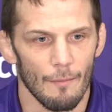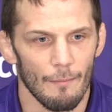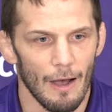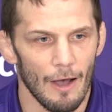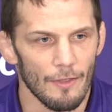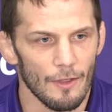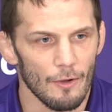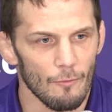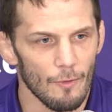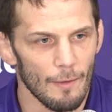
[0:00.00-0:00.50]

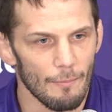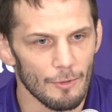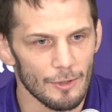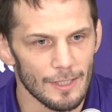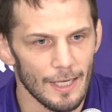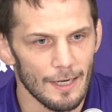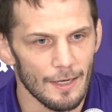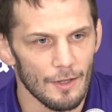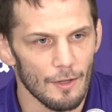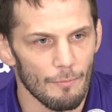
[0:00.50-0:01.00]
How they
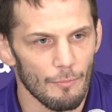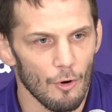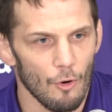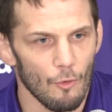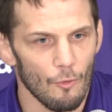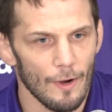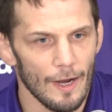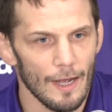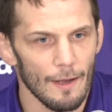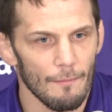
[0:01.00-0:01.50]
represented the
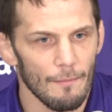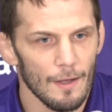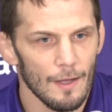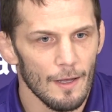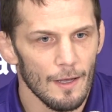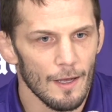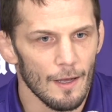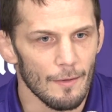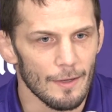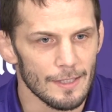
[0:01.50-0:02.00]
program.
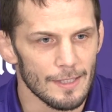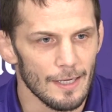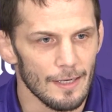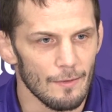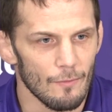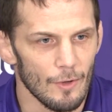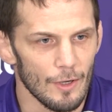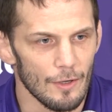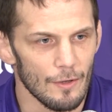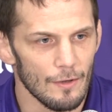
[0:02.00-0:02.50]
Like I
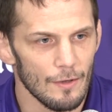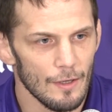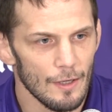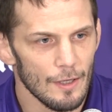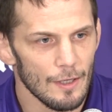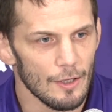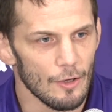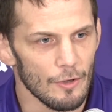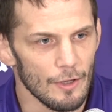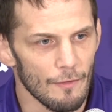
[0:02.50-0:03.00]
said, when
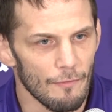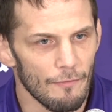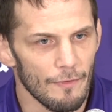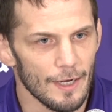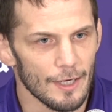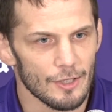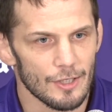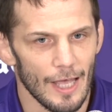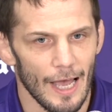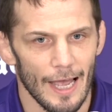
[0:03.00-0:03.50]
you know you
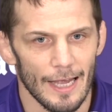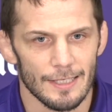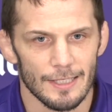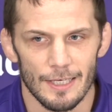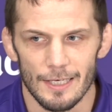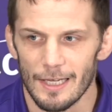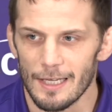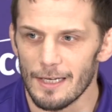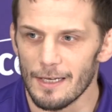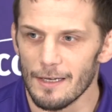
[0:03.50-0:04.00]
finished the highest
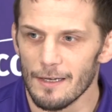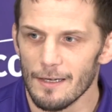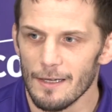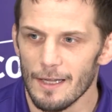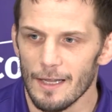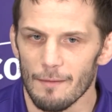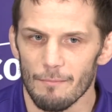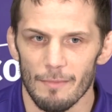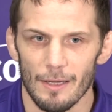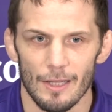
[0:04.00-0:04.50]
you did
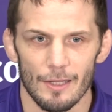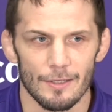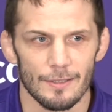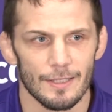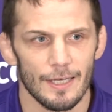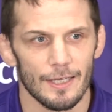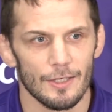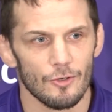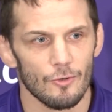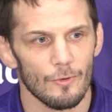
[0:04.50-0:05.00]
in Midlands
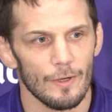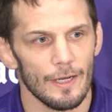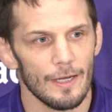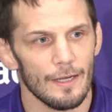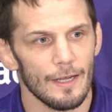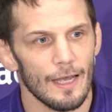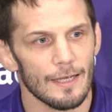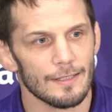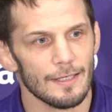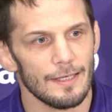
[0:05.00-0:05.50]
history
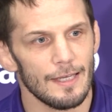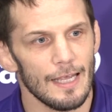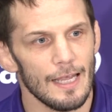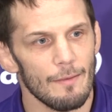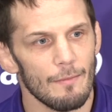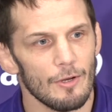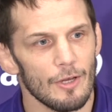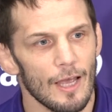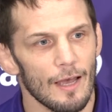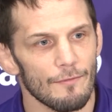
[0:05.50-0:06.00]
as a
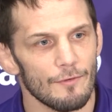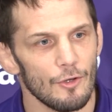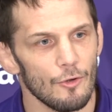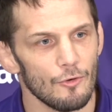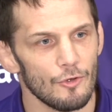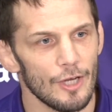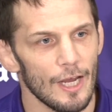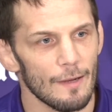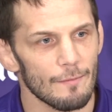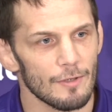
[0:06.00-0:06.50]
team and you have two
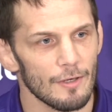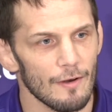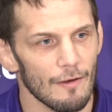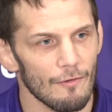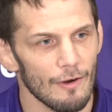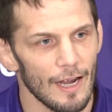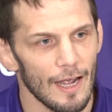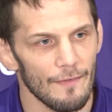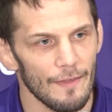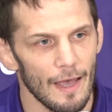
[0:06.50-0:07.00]
champs, you
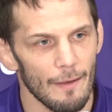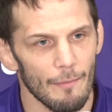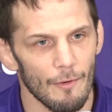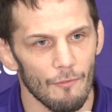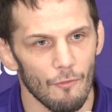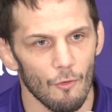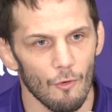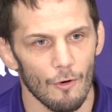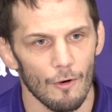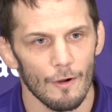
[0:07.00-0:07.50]
never had that
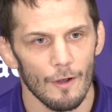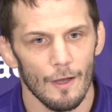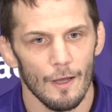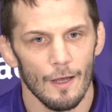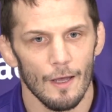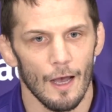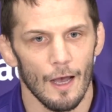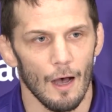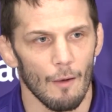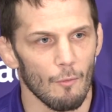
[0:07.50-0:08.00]
before.
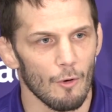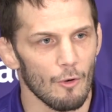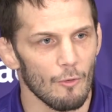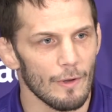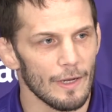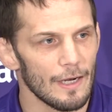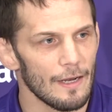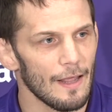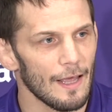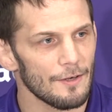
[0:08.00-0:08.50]
We
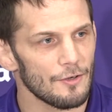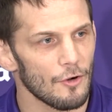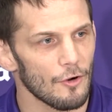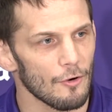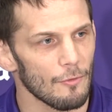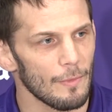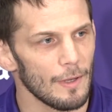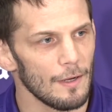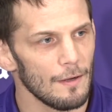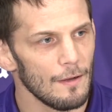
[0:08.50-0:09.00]
went into that
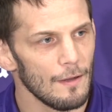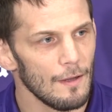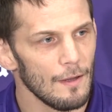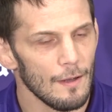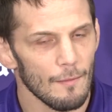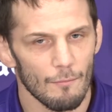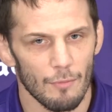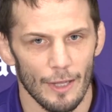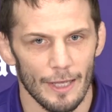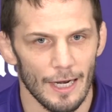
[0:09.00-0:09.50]
tournament,
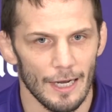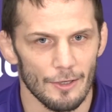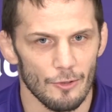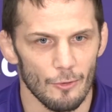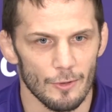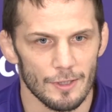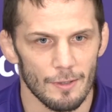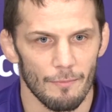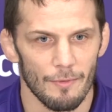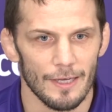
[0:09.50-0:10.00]
plan on
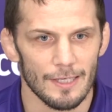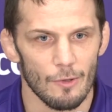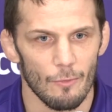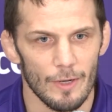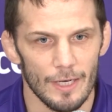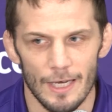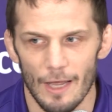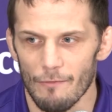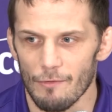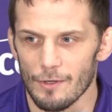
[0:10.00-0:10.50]
doing some things that
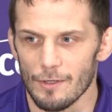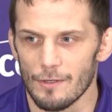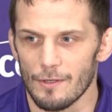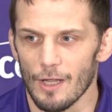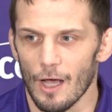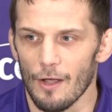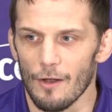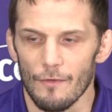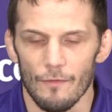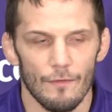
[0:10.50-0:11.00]
we'd never
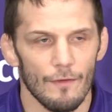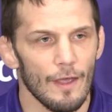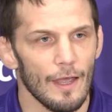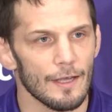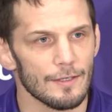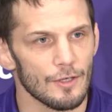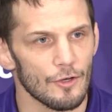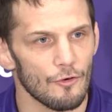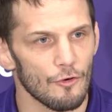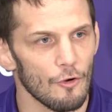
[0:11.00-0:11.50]
done
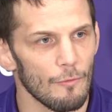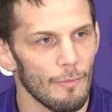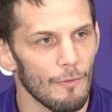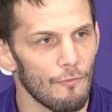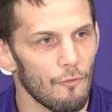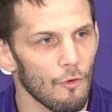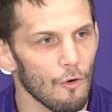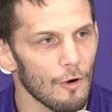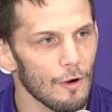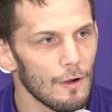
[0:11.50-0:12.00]
as a group
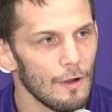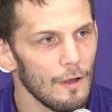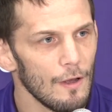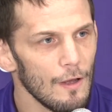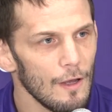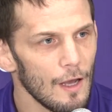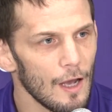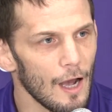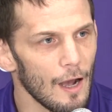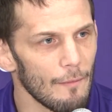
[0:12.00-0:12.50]
before.
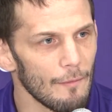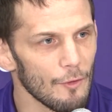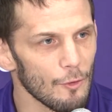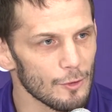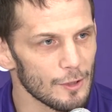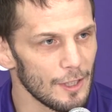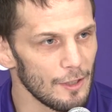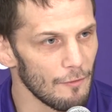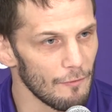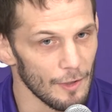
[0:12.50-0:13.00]
And
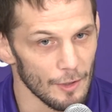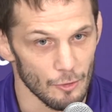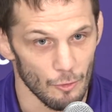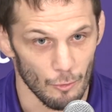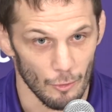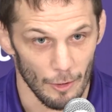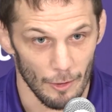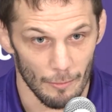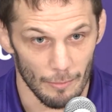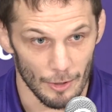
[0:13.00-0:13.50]
those
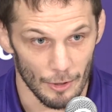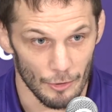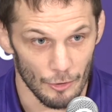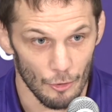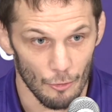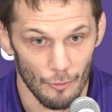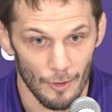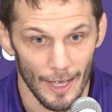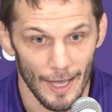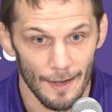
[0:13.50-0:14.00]
individuals are able to
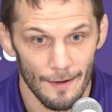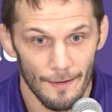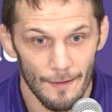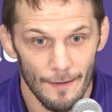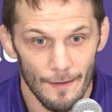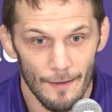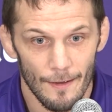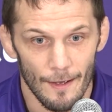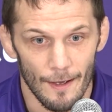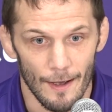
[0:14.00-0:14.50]
do that.
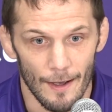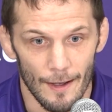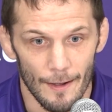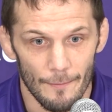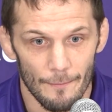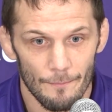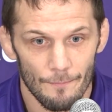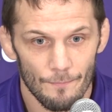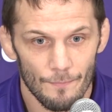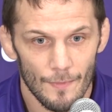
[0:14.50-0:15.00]

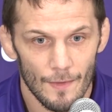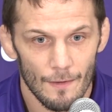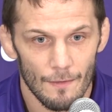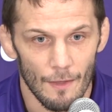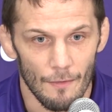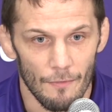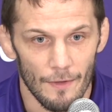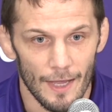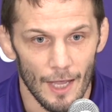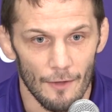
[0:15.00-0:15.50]

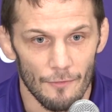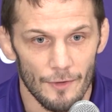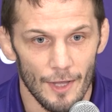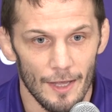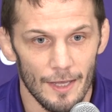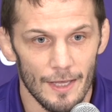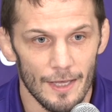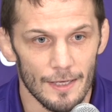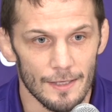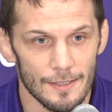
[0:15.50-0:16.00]
The thing I'll
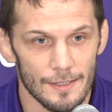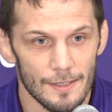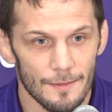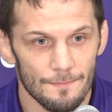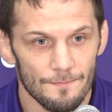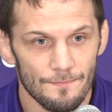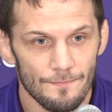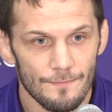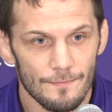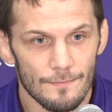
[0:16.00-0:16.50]
tell you is
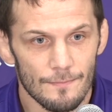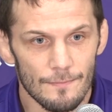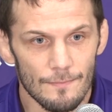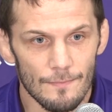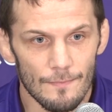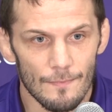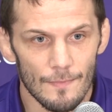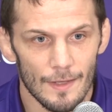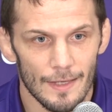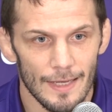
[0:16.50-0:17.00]

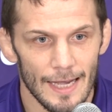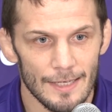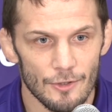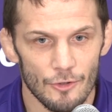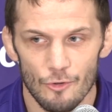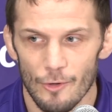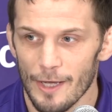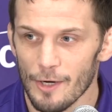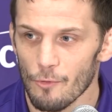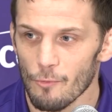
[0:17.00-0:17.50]
guys are
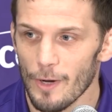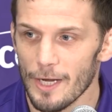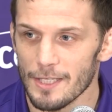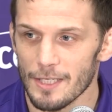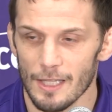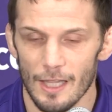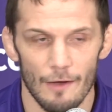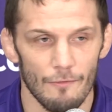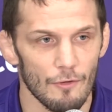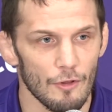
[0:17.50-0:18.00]
trying to raise
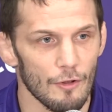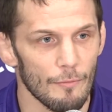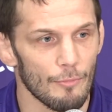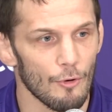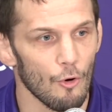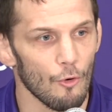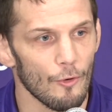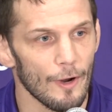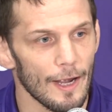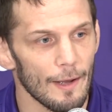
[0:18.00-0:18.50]
the level of the
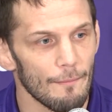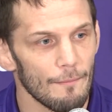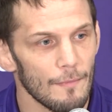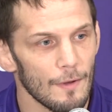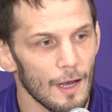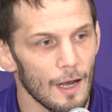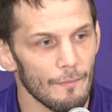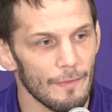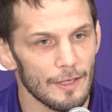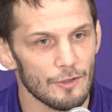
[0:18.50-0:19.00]
program.
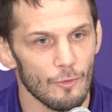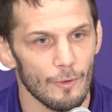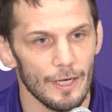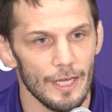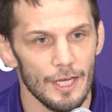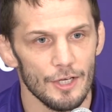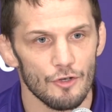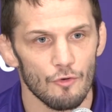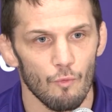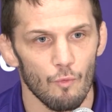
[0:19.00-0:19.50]
That's what
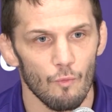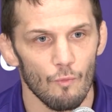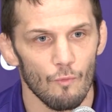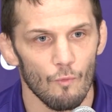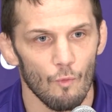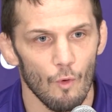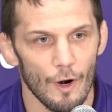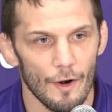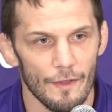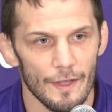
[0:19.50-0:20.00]
each
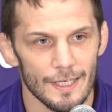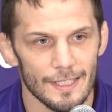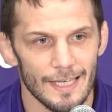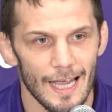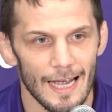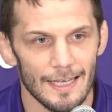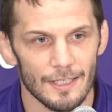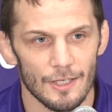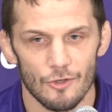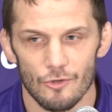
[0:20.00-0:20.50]
one of these
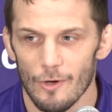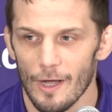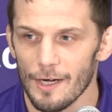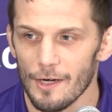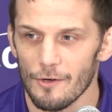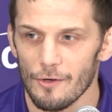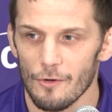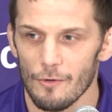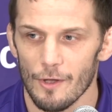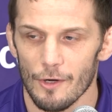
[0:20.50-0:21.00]
guys is trying
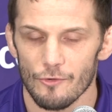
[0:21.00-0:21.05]
to do.